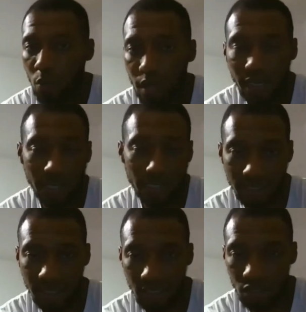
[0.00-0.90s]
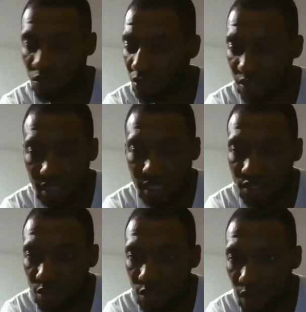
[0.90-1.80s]
What can I say? You just
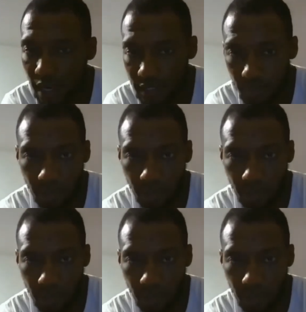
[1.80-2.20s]
need to rise